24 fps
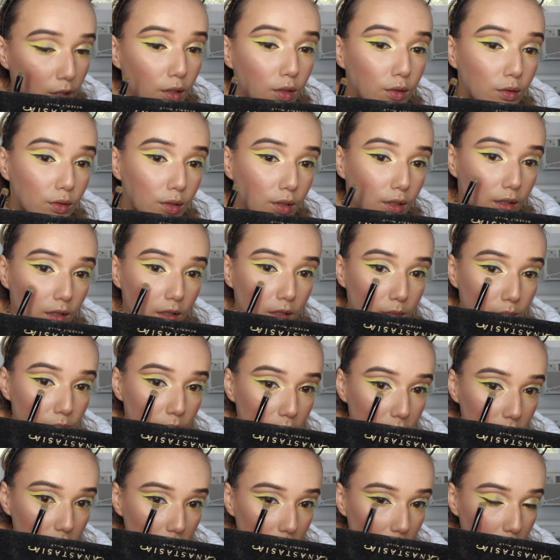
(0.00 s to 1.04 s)
tone, and I'm
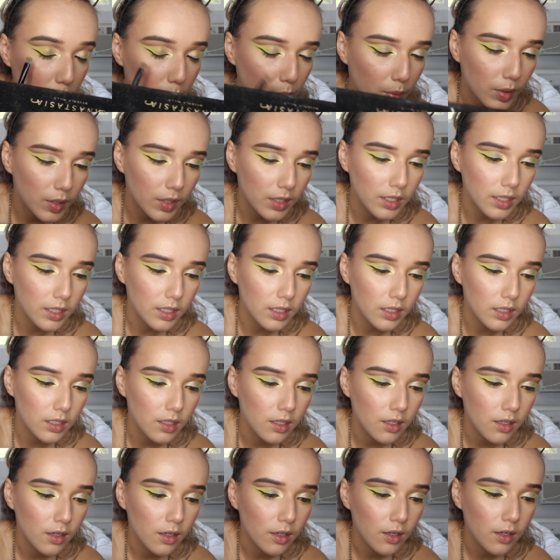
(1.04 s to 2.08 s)
just gonna put it
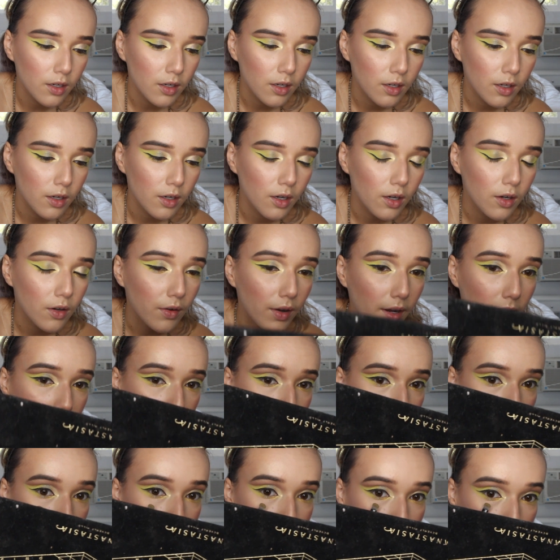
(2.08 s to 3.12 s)
right
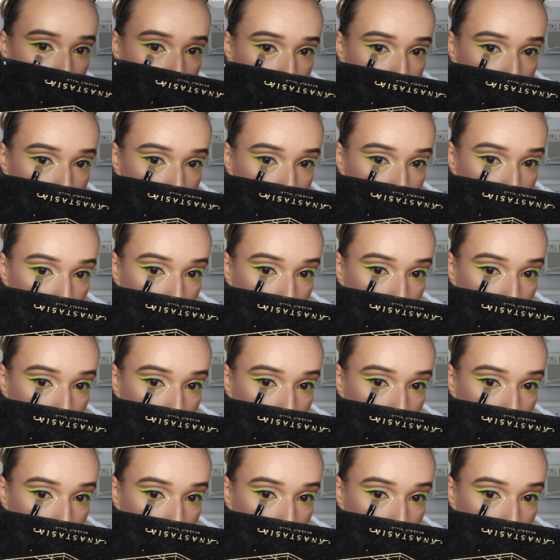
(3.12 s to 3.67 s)
in the center.